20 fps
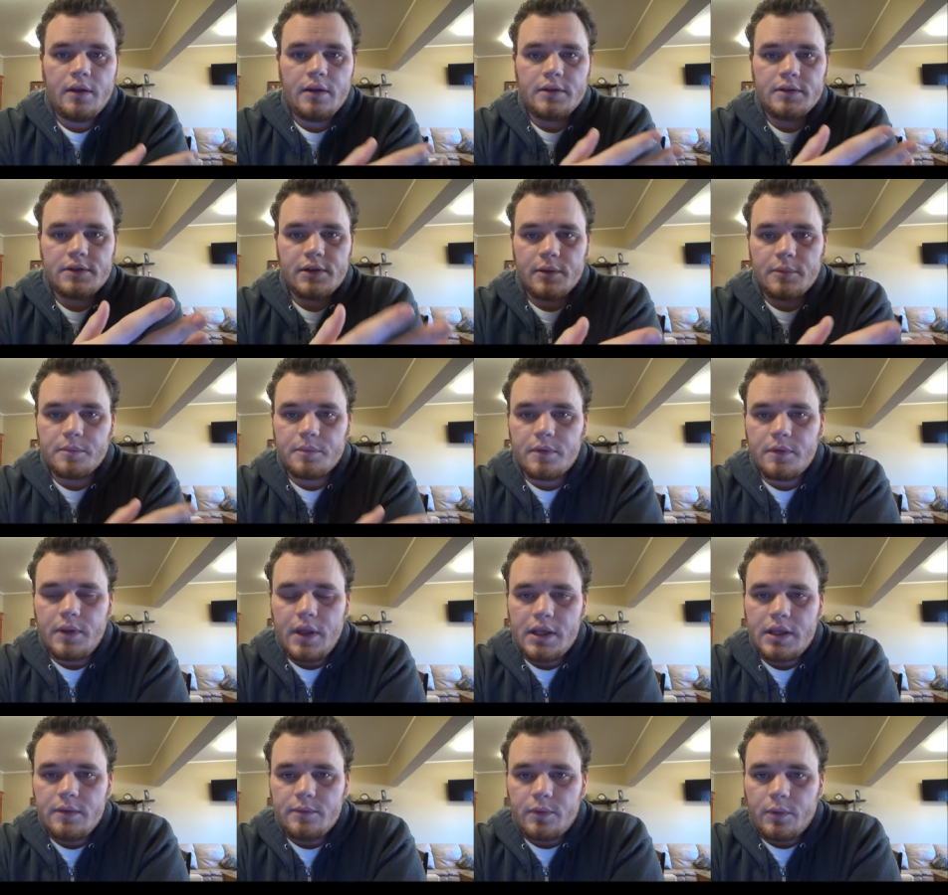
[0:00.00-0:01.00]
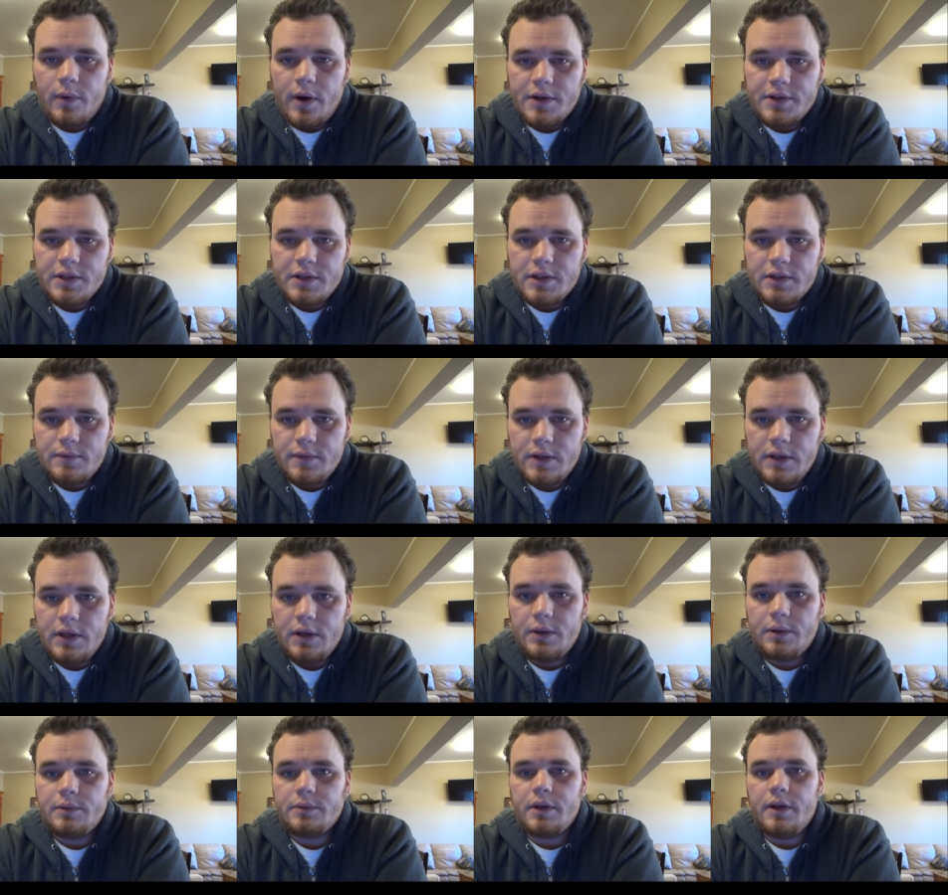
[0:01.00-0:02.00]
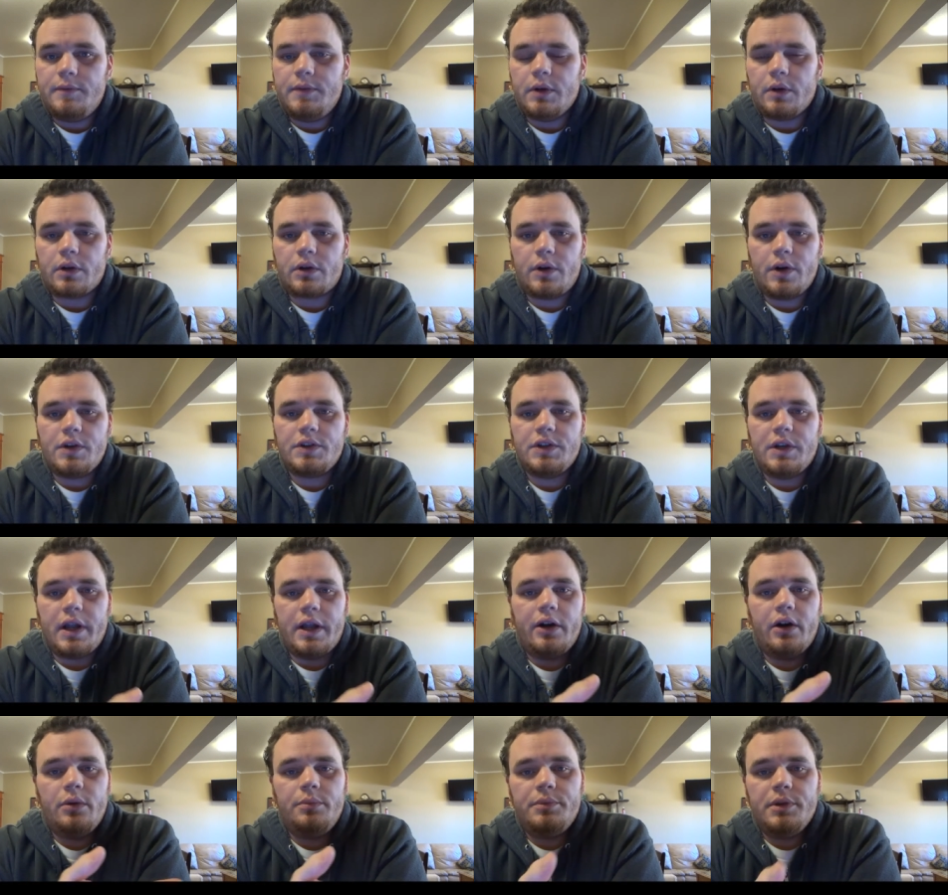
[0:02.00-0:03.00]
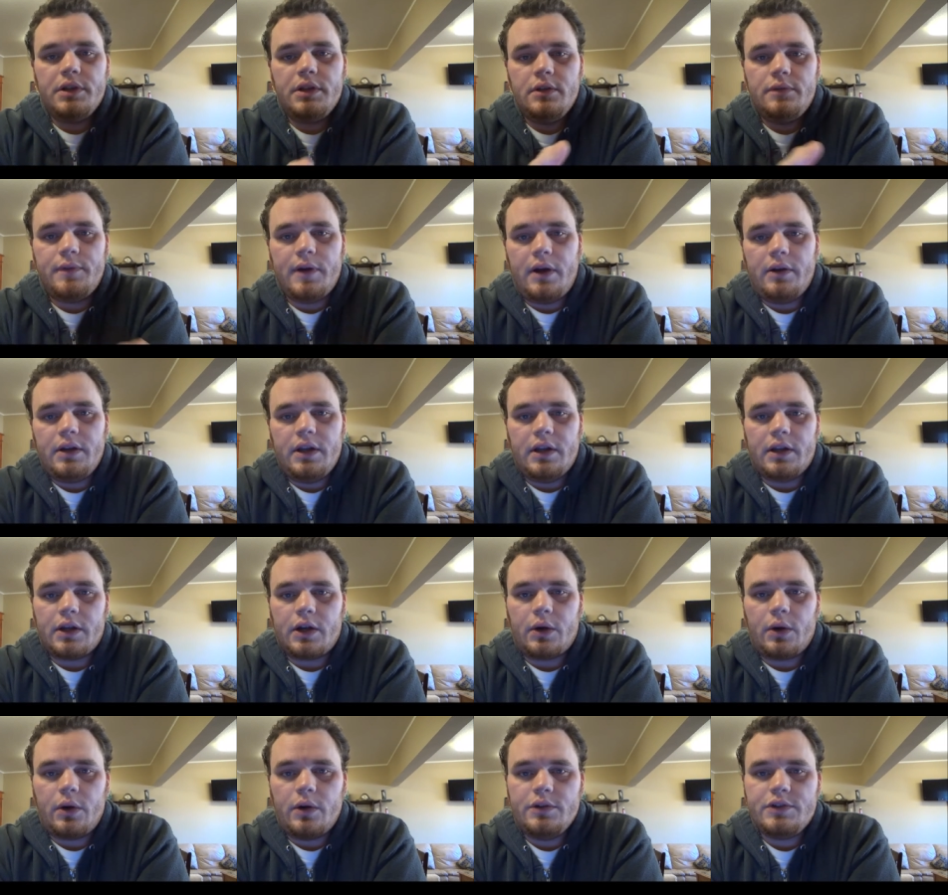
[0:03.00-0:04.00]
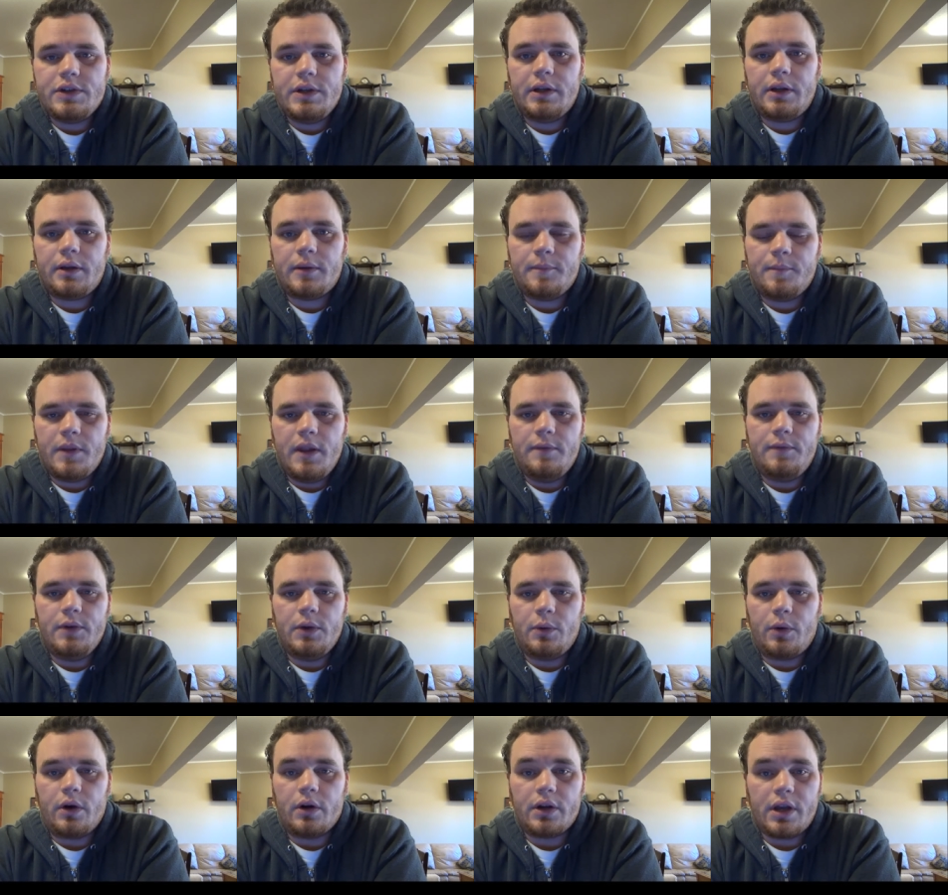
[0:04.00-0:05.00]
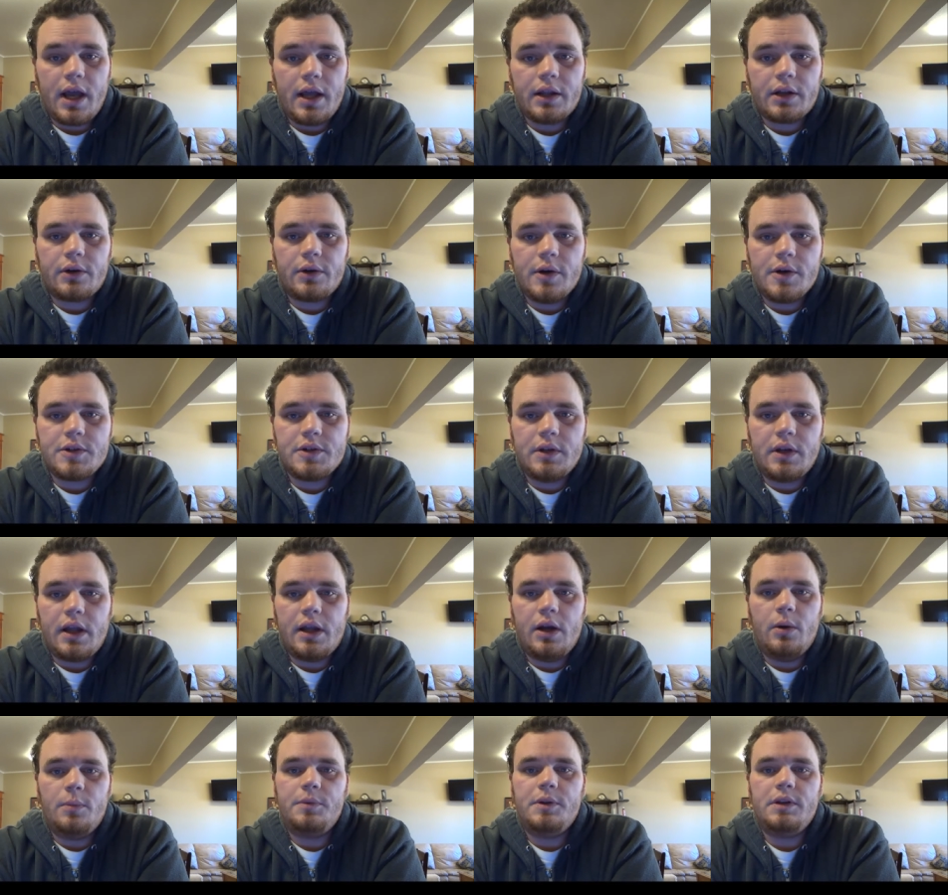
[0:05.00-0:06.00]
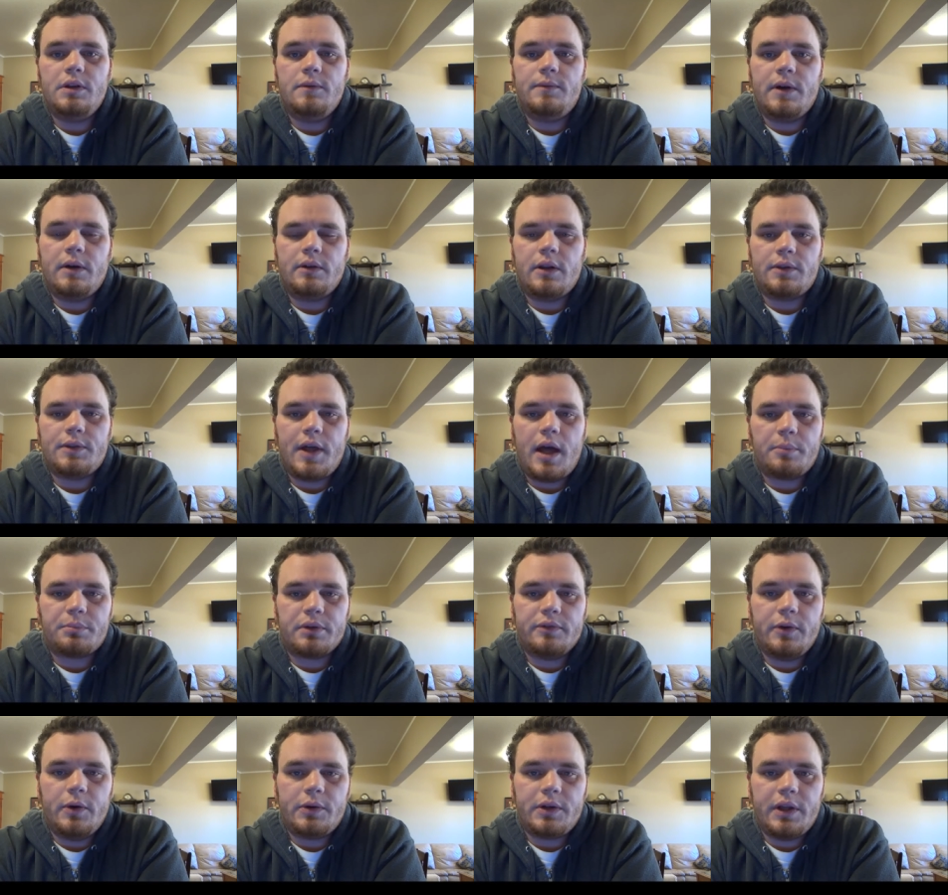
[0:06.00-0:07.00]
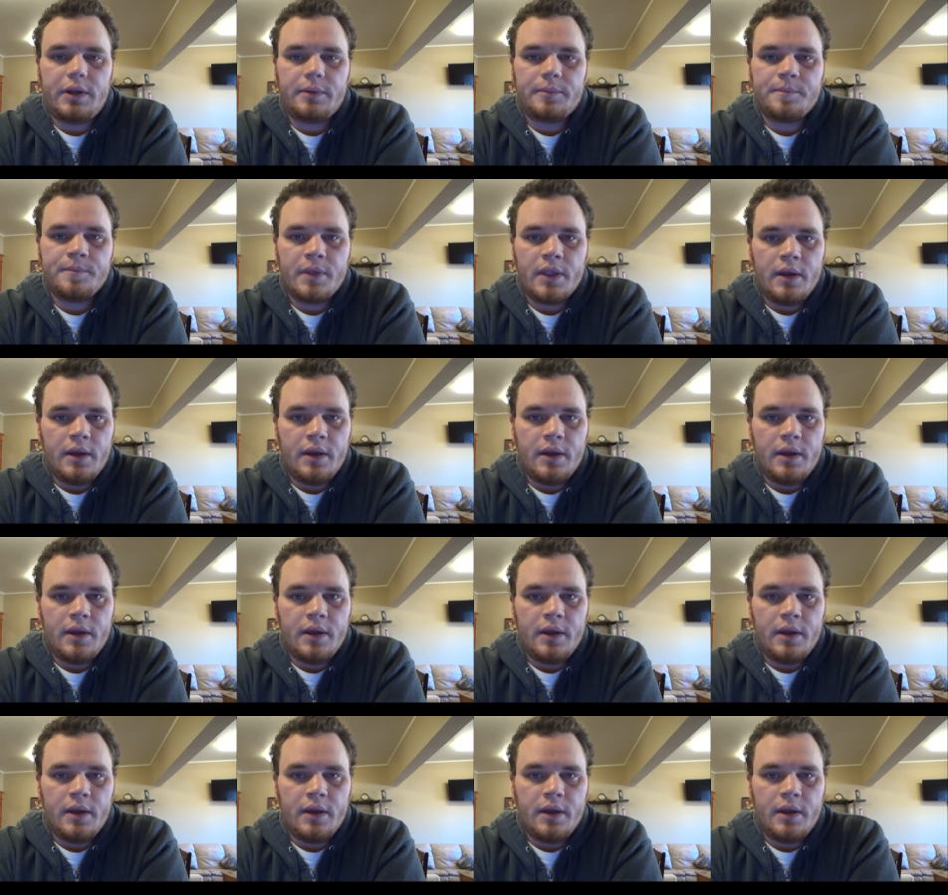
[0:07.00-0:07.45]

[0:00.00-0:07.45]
So thank you for watching this video. If you're a Christian, I hope that you found it encouraging. If you are not a Christian, I hope that you found it thought-provoking.